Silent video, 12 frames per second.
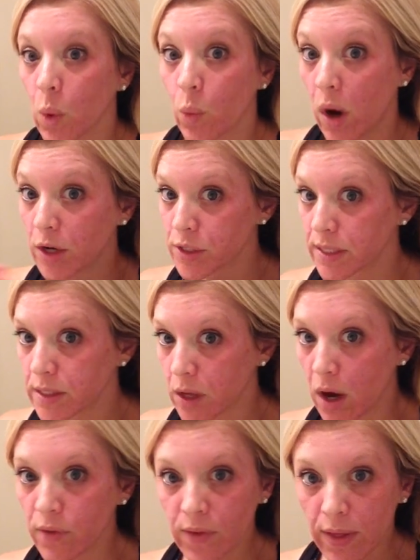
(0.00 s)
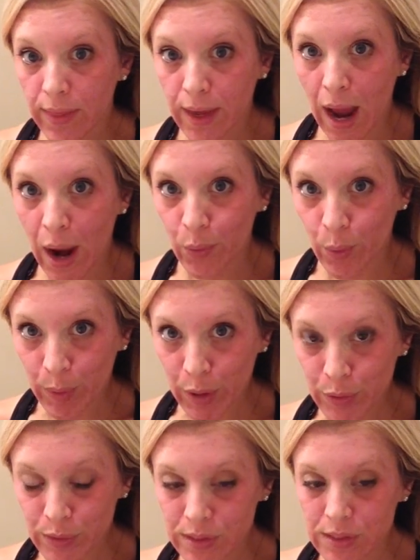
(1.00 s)
wash this off, and then I will
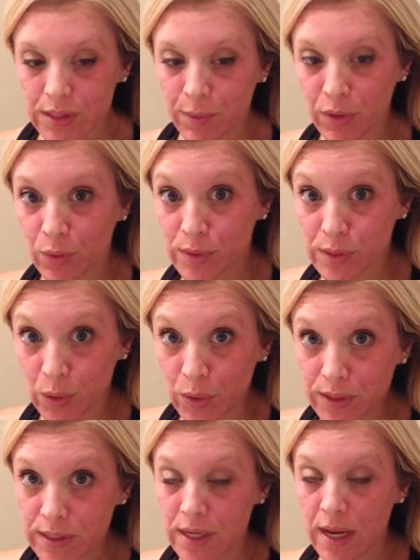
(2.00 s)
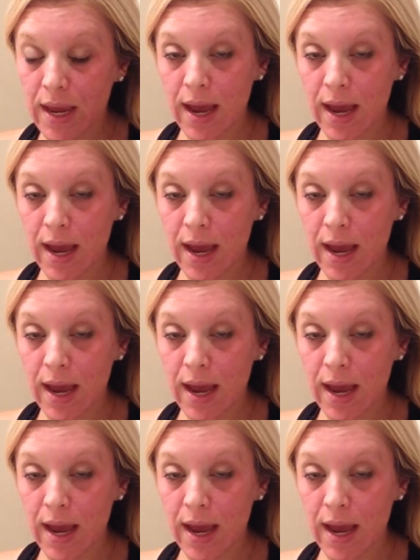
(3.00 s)
post some of the results